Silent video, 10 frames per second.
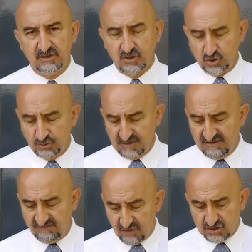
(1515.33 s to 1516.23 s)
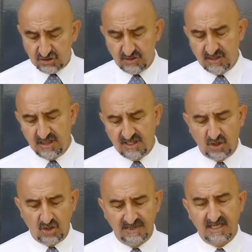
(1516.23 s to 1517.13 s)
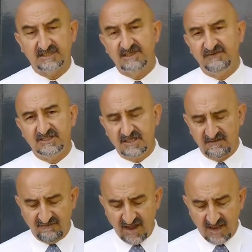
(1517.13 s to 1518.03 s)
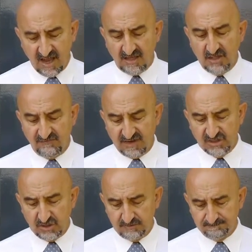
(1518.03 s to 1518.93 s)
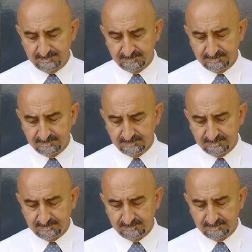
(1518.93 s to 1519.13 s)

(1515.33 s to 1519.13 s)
there should be fostering economic activity via innovation,